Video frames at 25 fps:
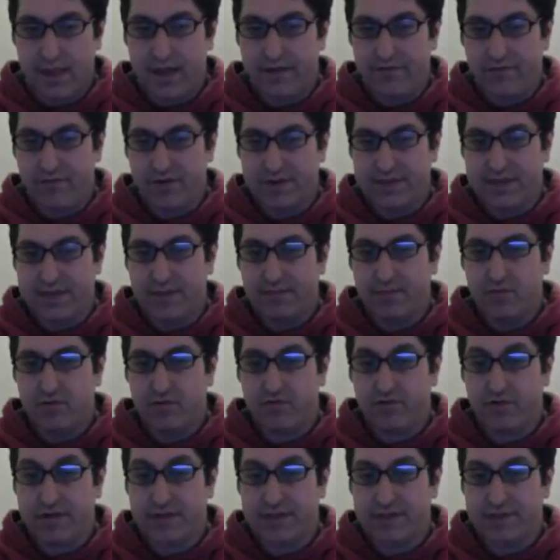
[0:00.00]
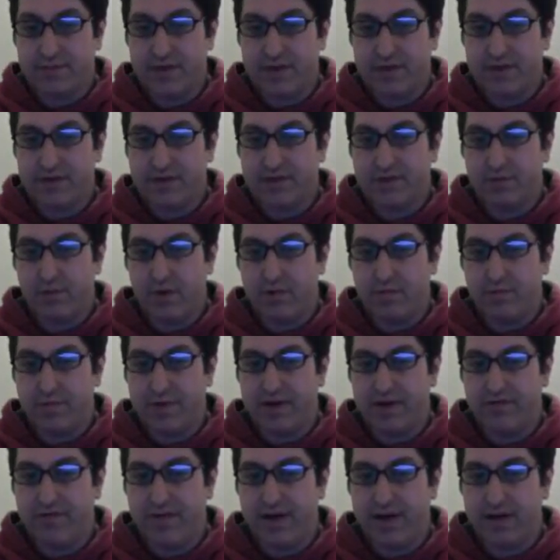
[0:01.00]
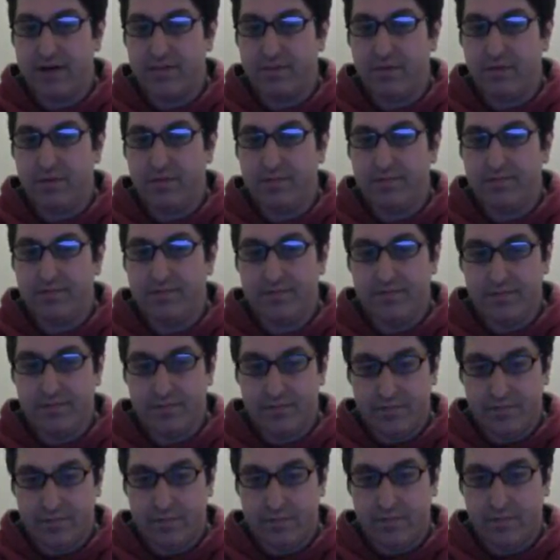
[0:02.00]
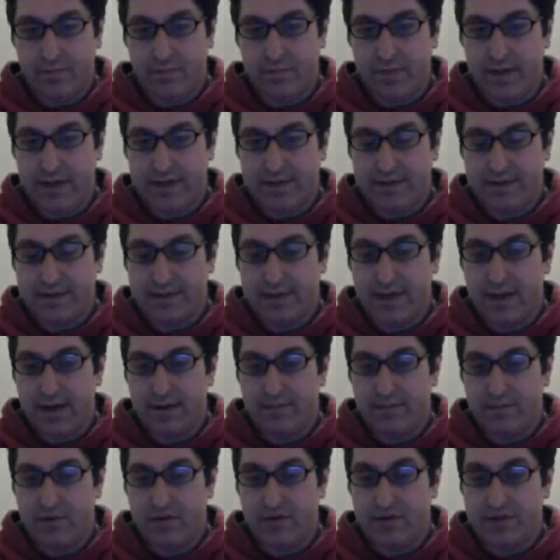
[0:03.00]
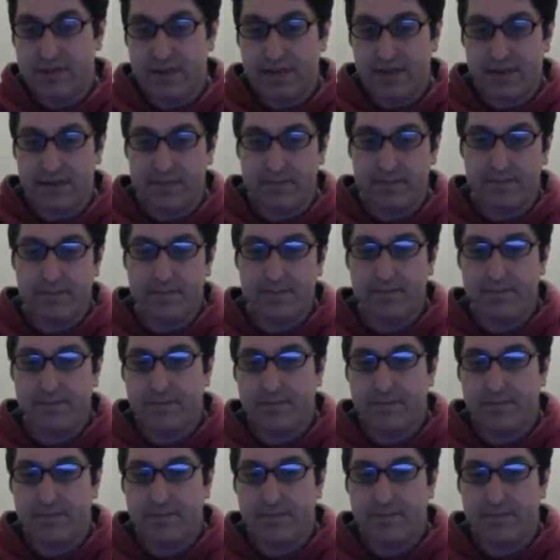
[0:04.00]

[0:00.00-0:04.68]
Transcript: Like for example, Christmas won't be available by the time you see it.